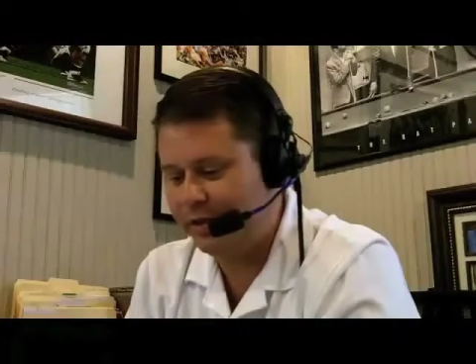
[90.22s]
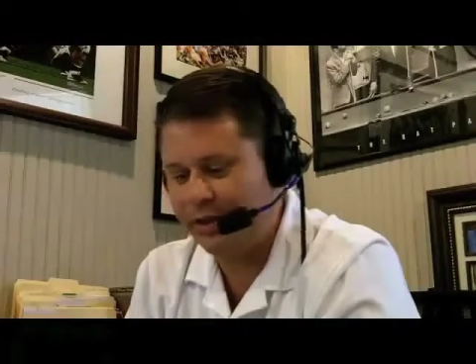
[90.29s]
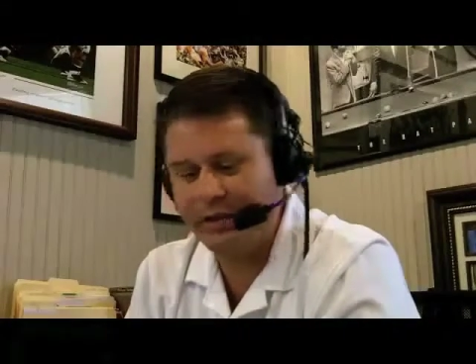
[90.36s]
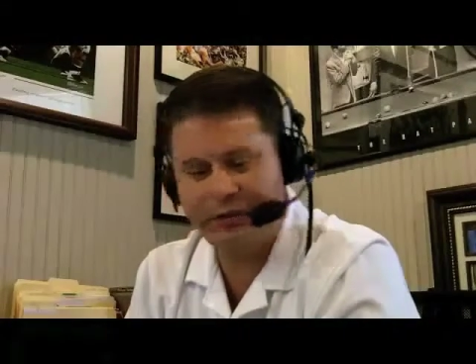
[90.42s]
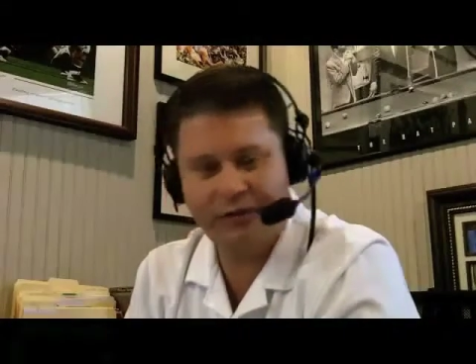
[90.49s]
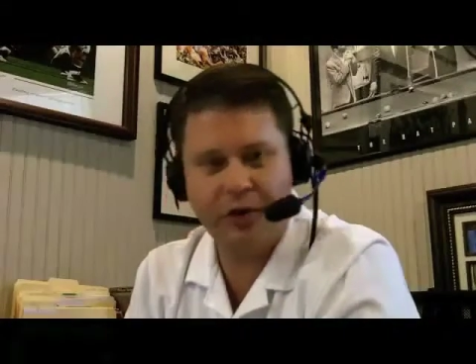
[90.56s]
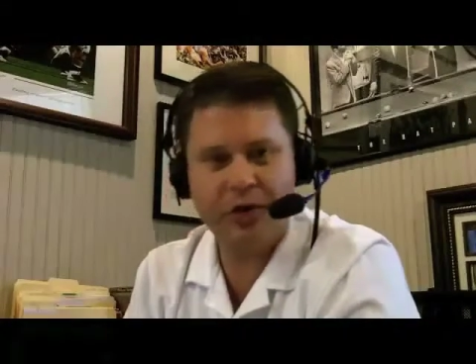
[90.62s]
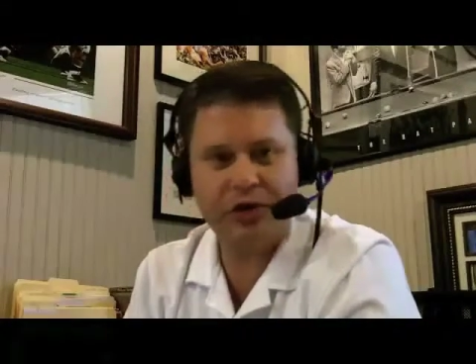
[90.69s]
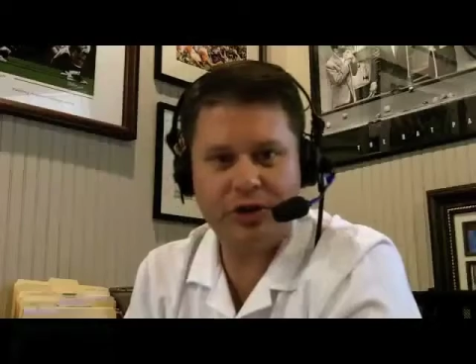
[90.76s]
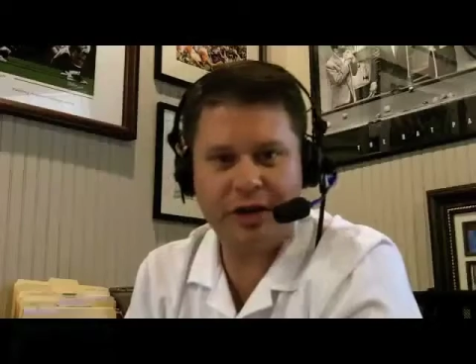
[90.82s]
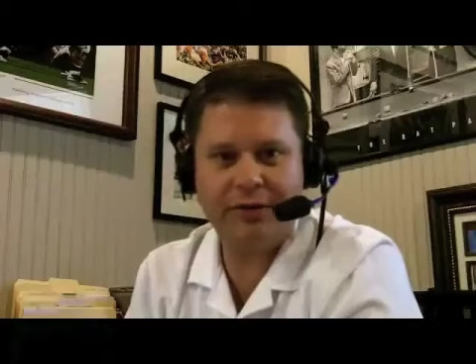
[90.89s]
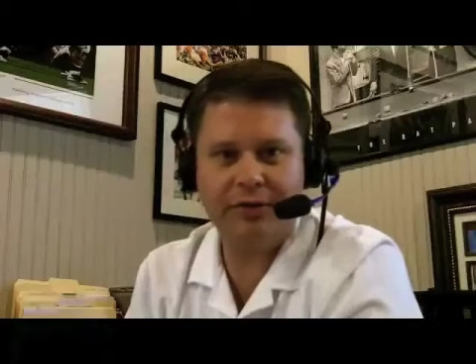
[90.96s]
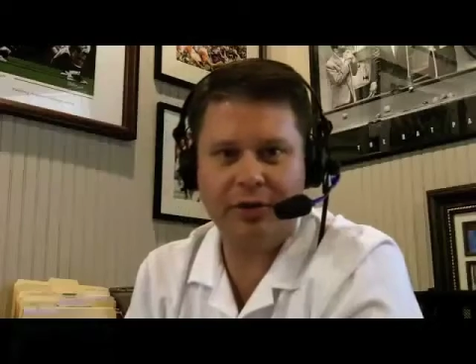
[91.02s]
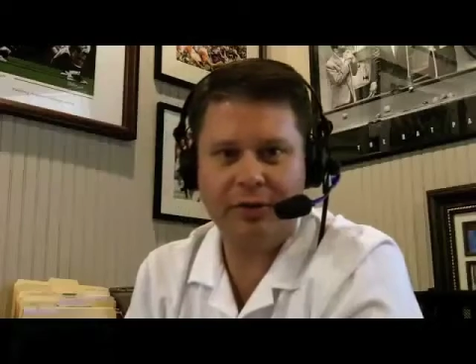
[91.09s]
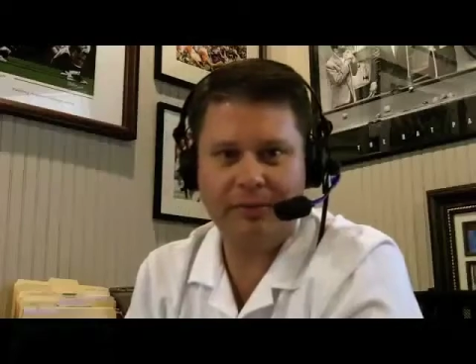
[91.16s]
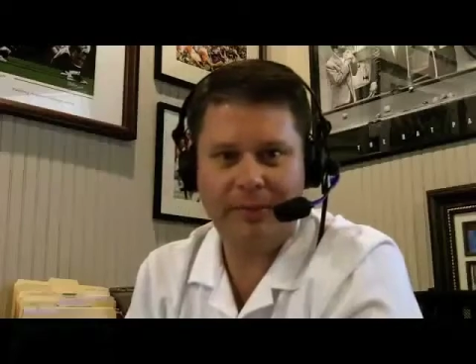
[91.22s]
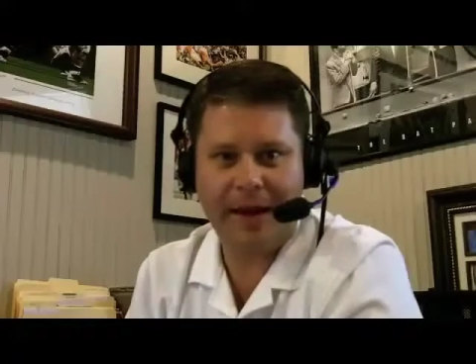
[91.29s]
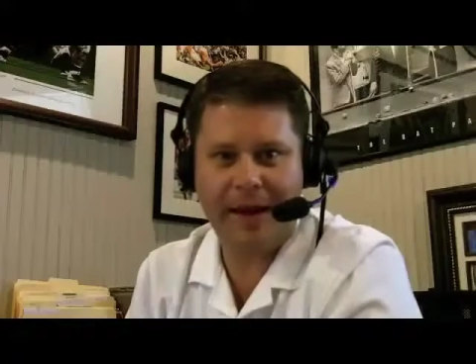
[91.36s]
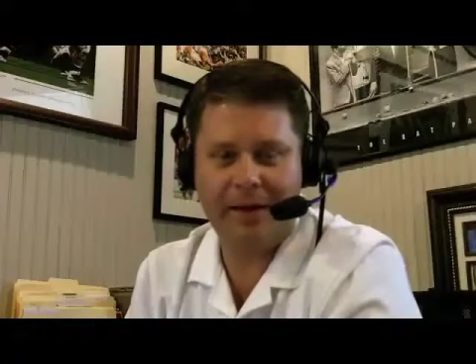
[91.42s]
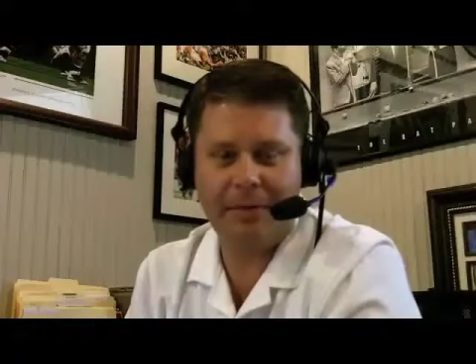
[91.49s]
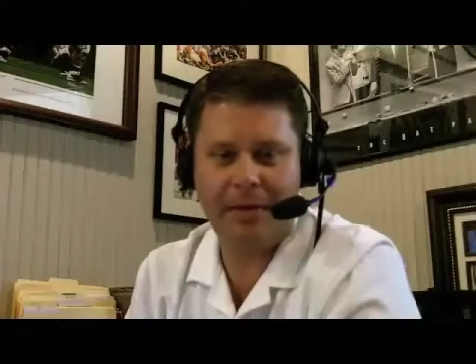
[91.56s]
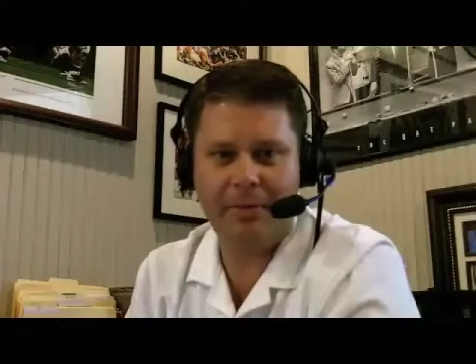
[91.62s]
the first ever
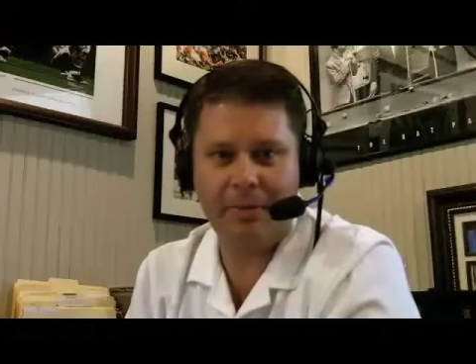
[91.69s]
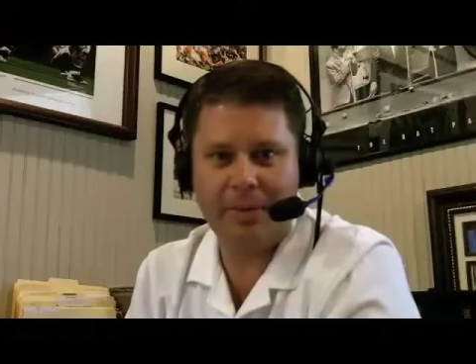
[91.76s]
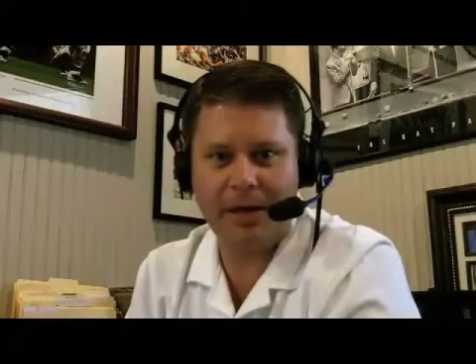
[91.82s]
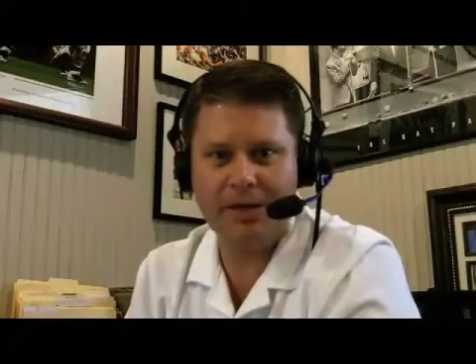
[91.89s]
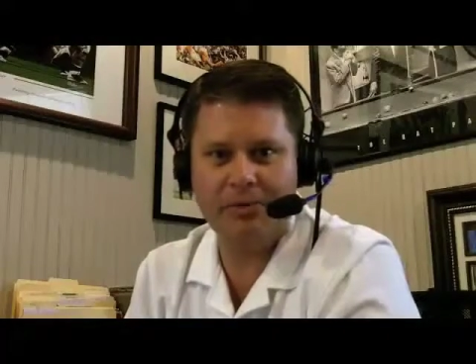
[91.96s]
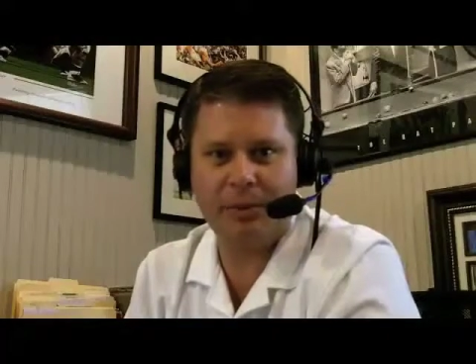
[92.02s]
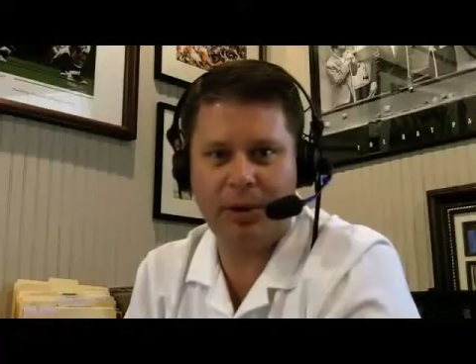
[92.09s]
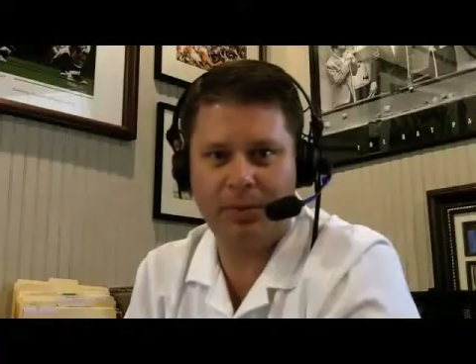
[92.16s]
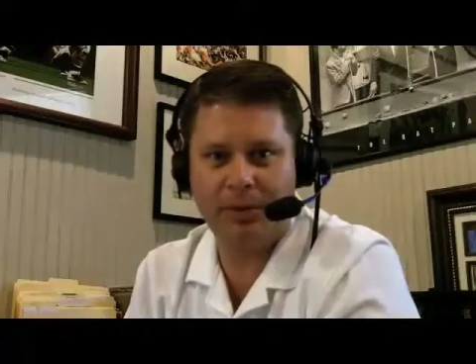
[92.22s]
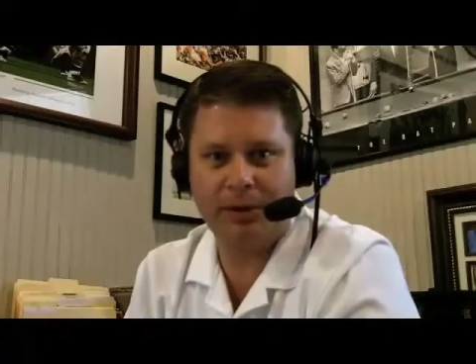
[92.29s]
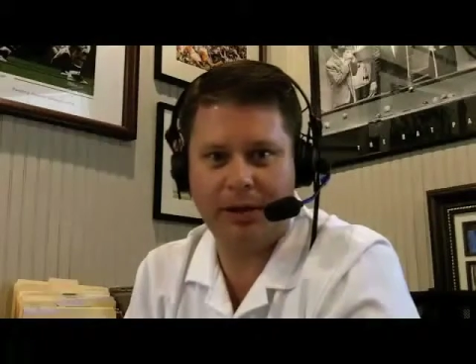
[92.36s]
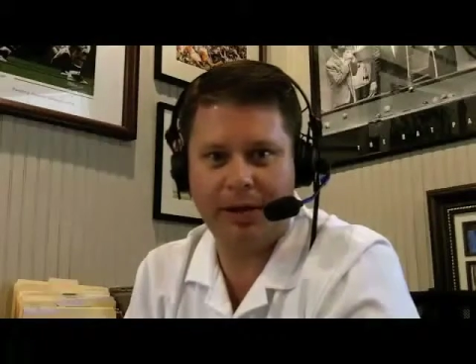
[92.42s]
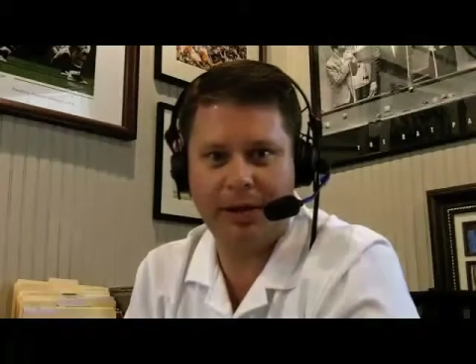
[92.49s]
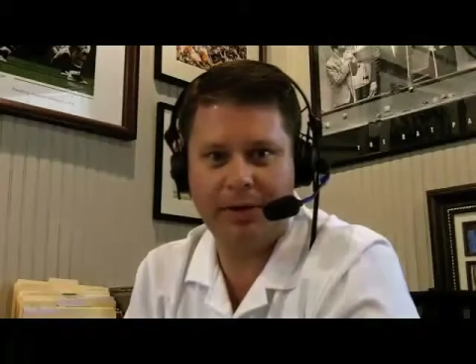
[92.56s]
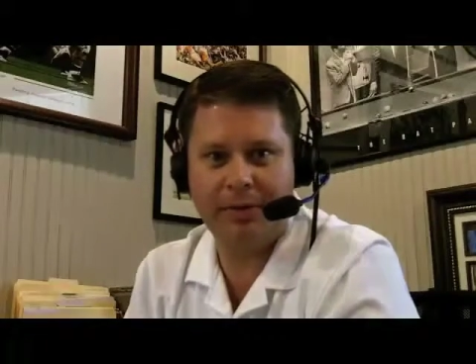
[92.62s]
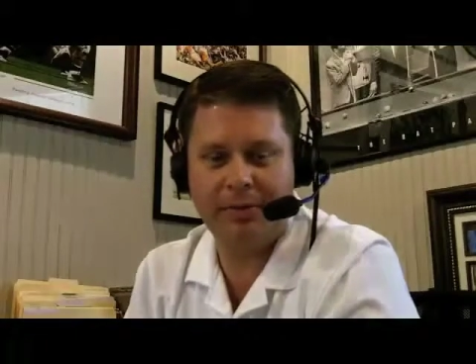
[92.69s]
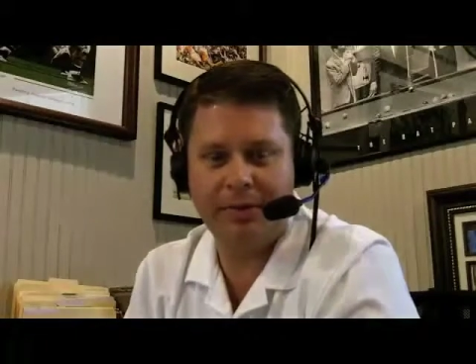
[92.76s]
Alabama baseball player